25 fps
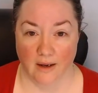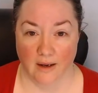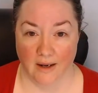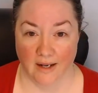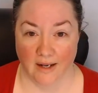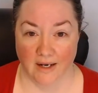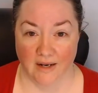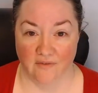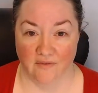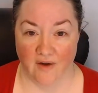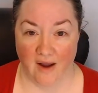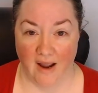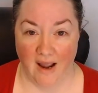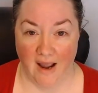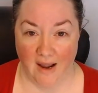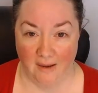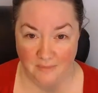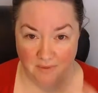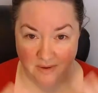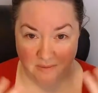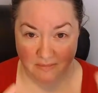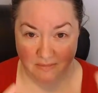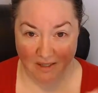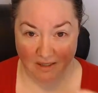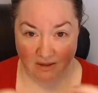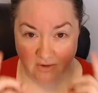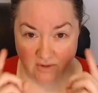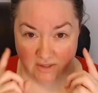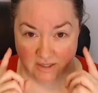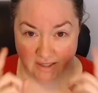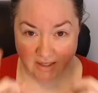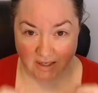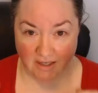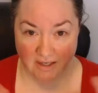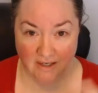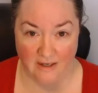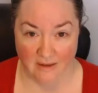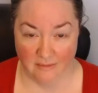And if I happen to be
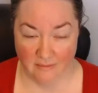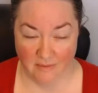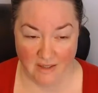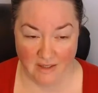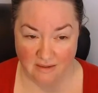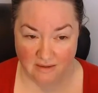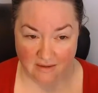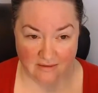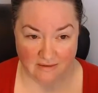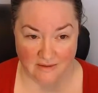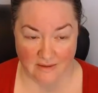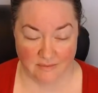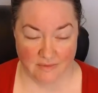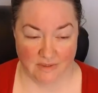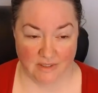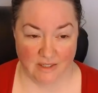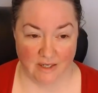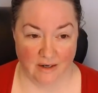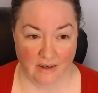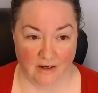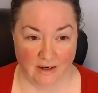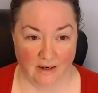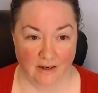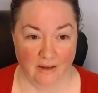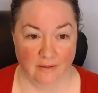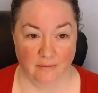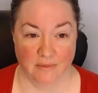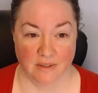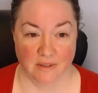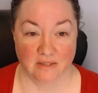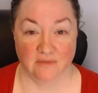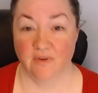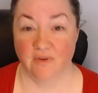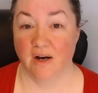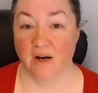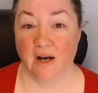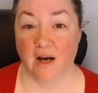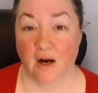looking at him, he thinks I'm staring at him.
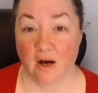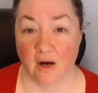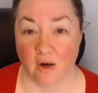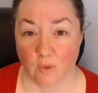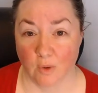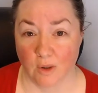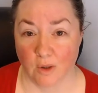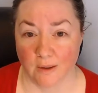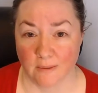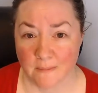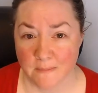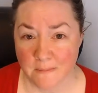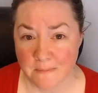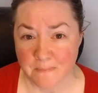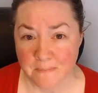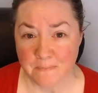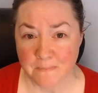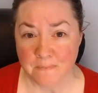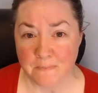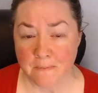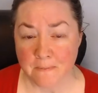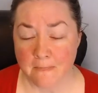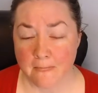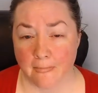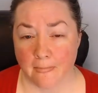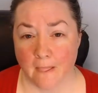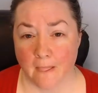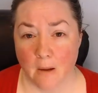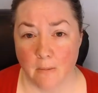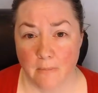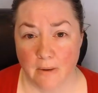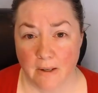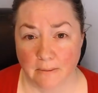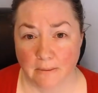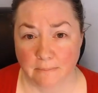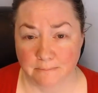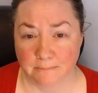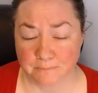It's very awkward.
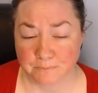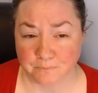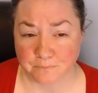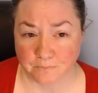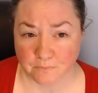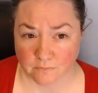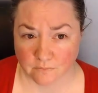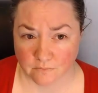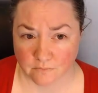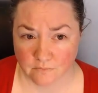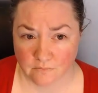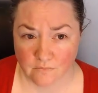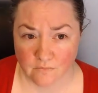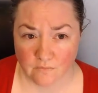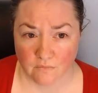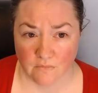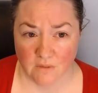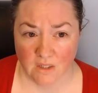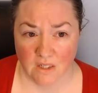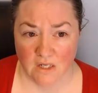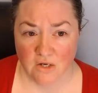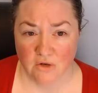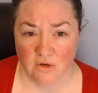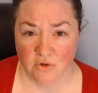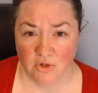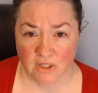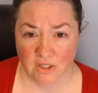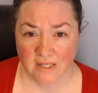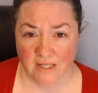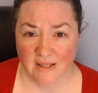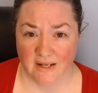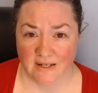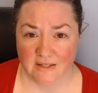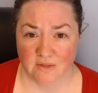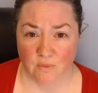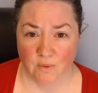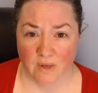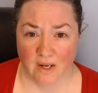But usually
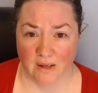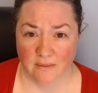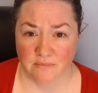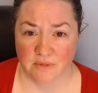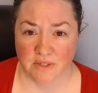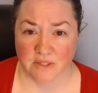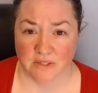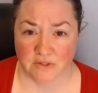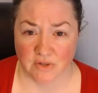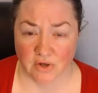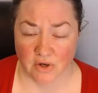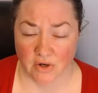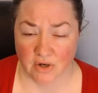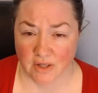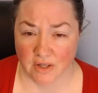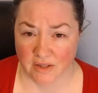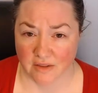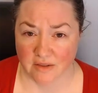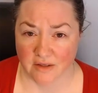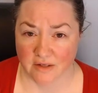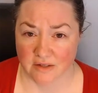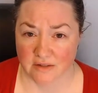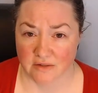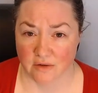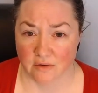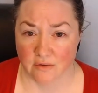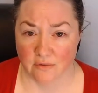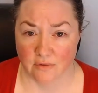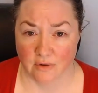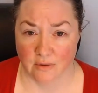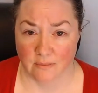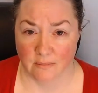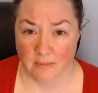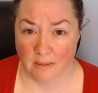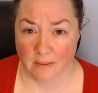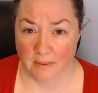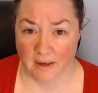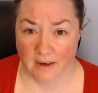that's when I'm just turning things over
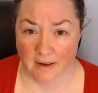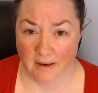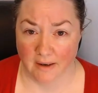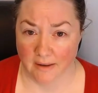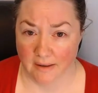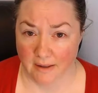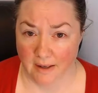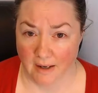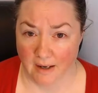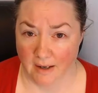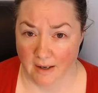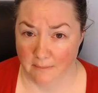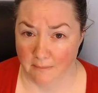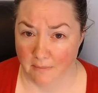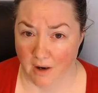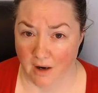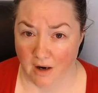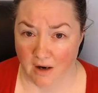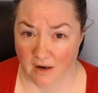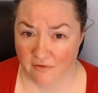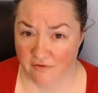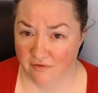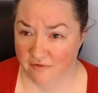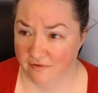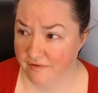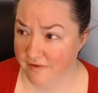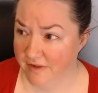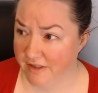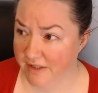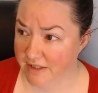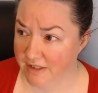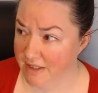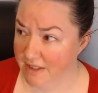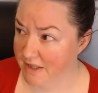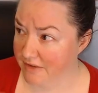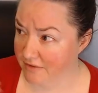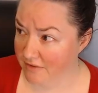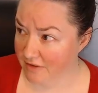in my mind. I'm off in
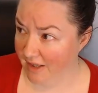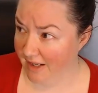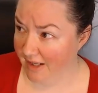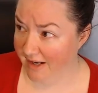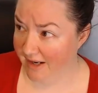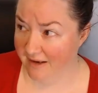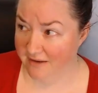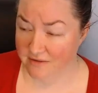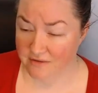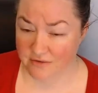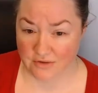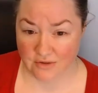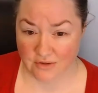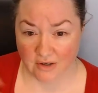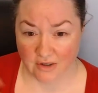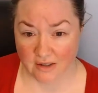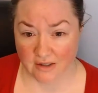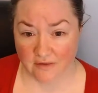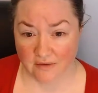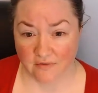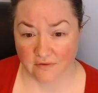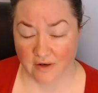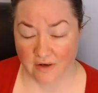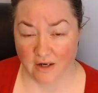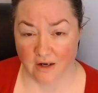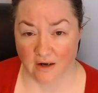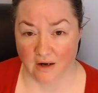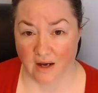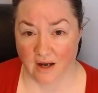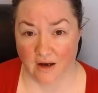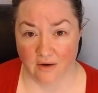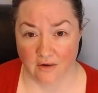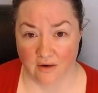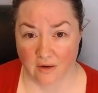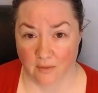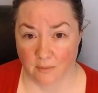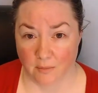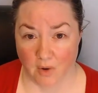another land trying to figure
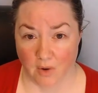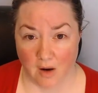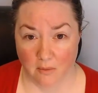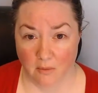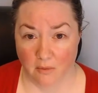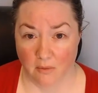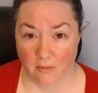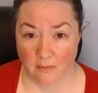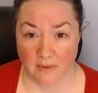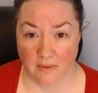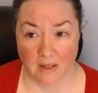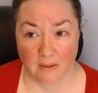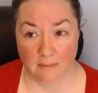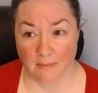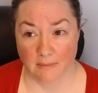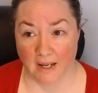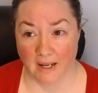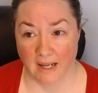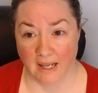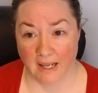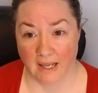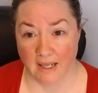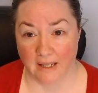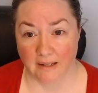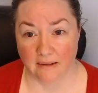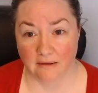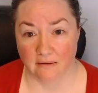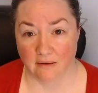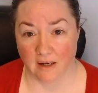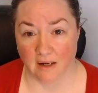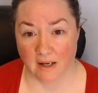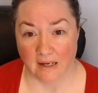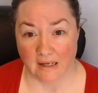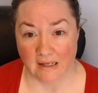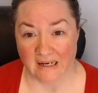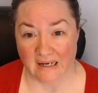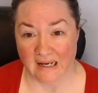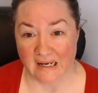out a problem in my head,
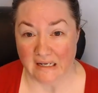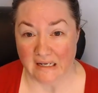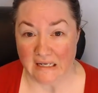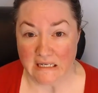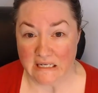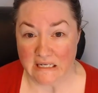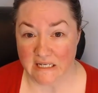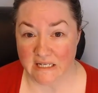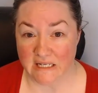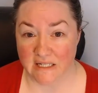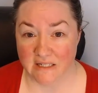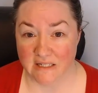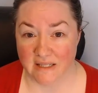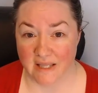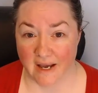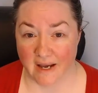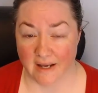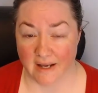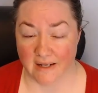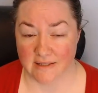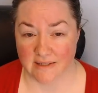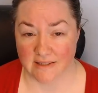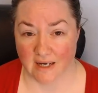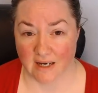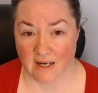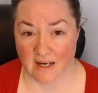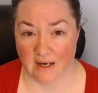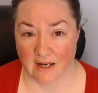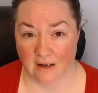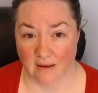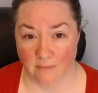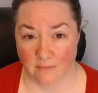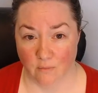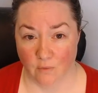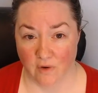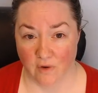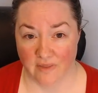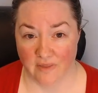and I need that
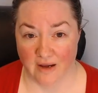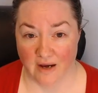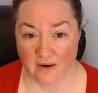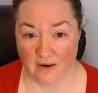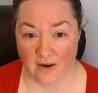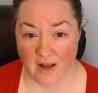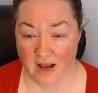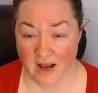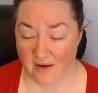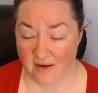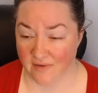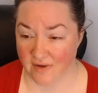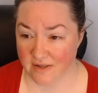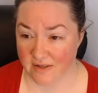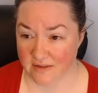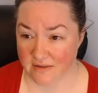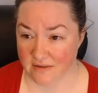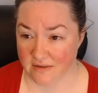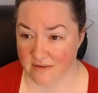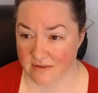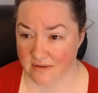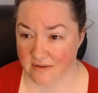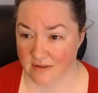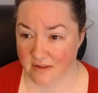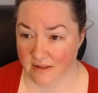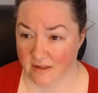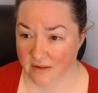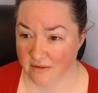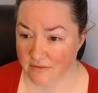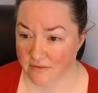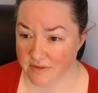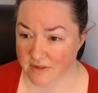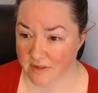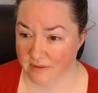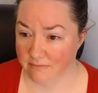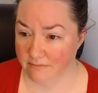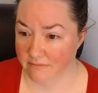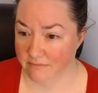time without having, you know,
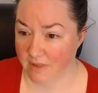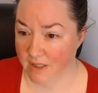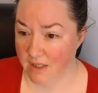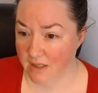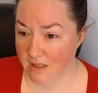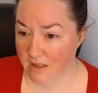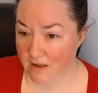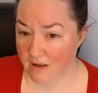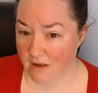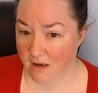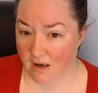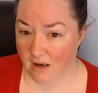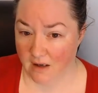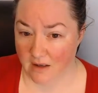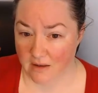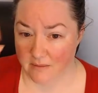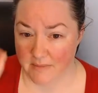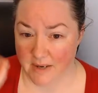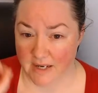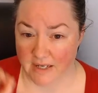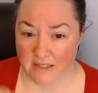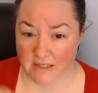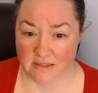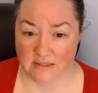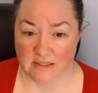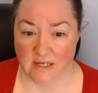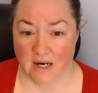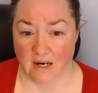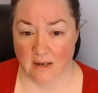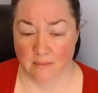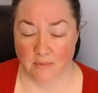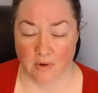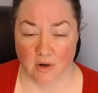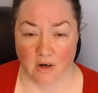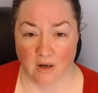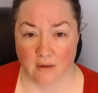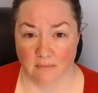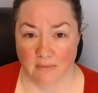some automated
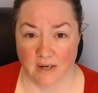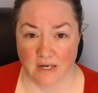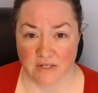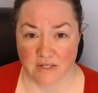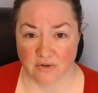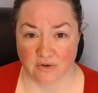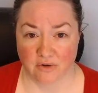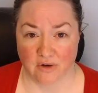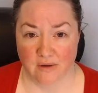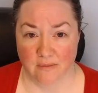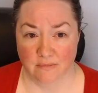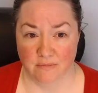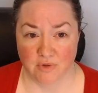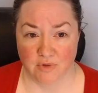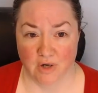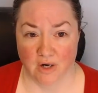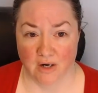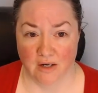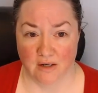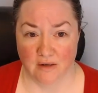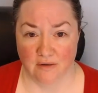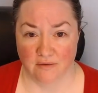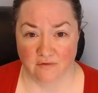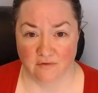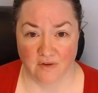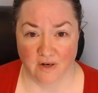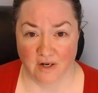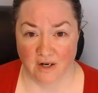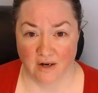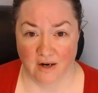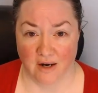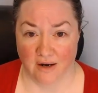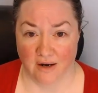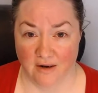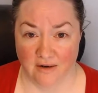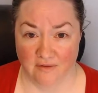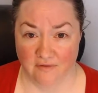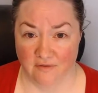timer on my screen trying to figure
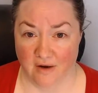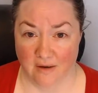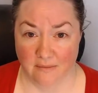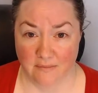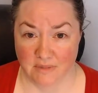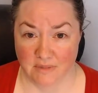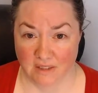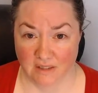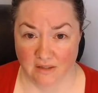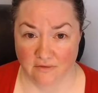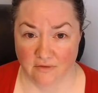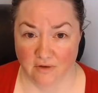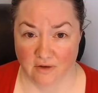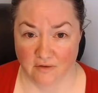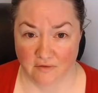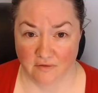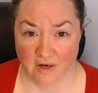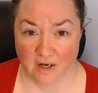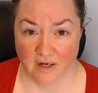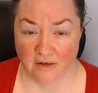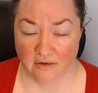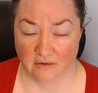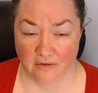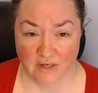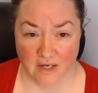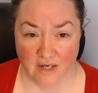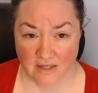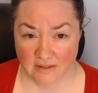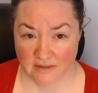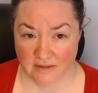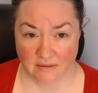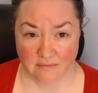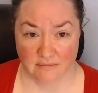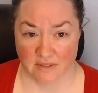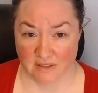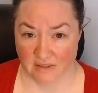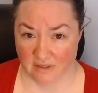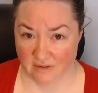if I'm delivering value. Yes,
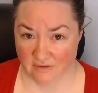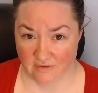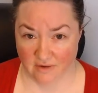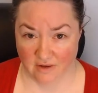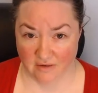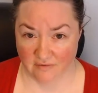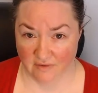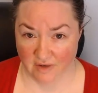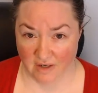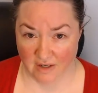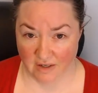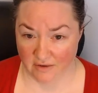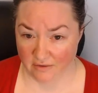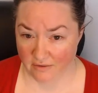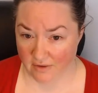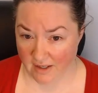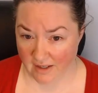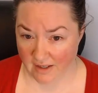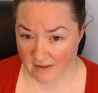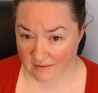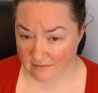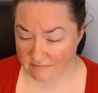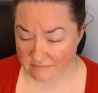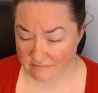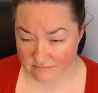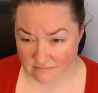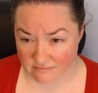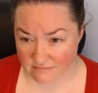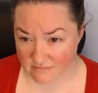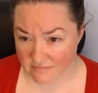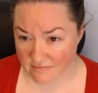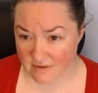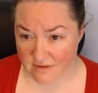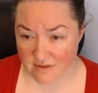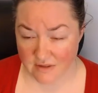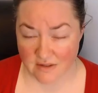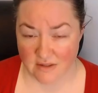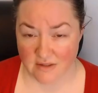I'm delivering value. I
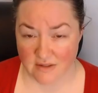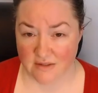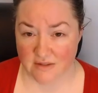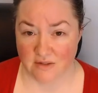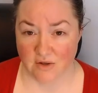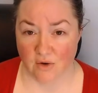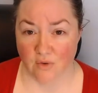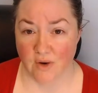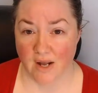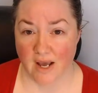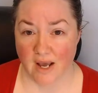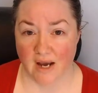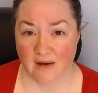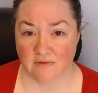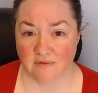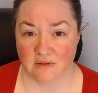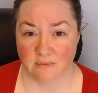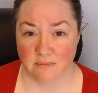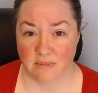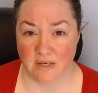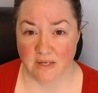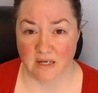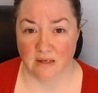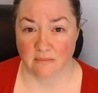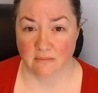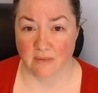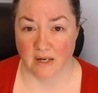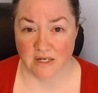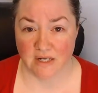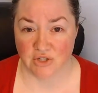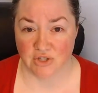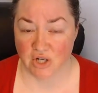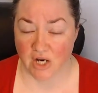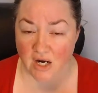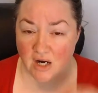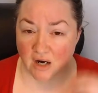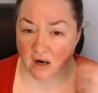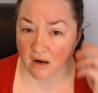don't have to be in my
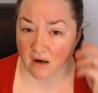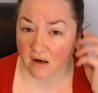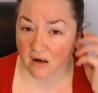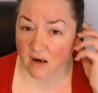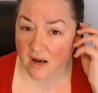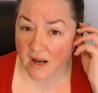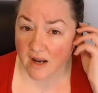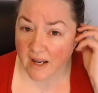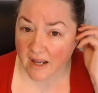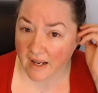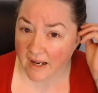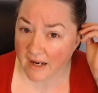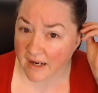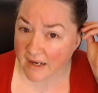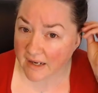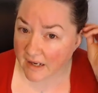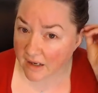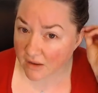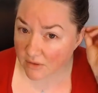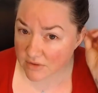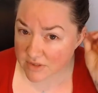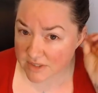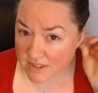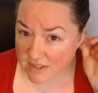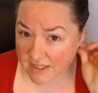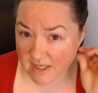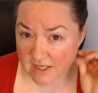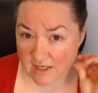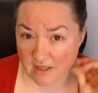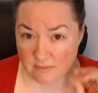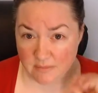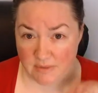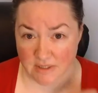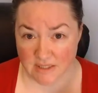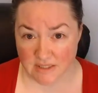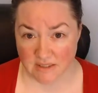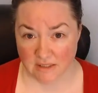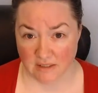chair eight hours a day to
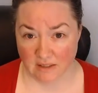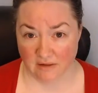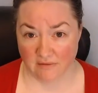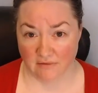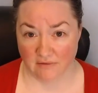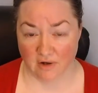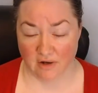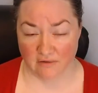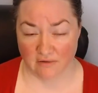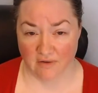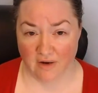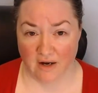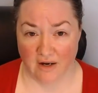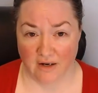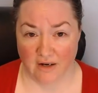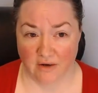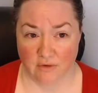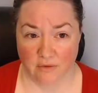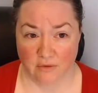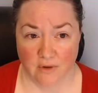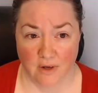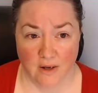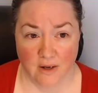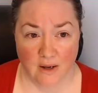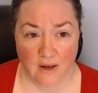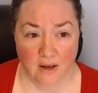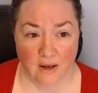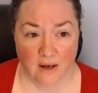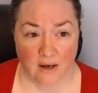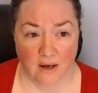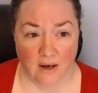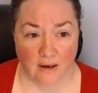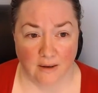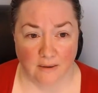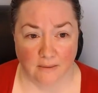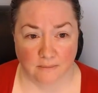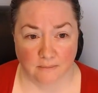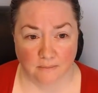be delivering value.
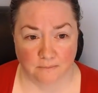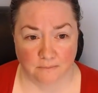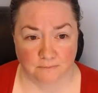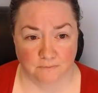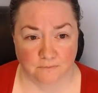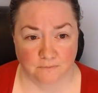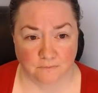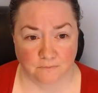Um,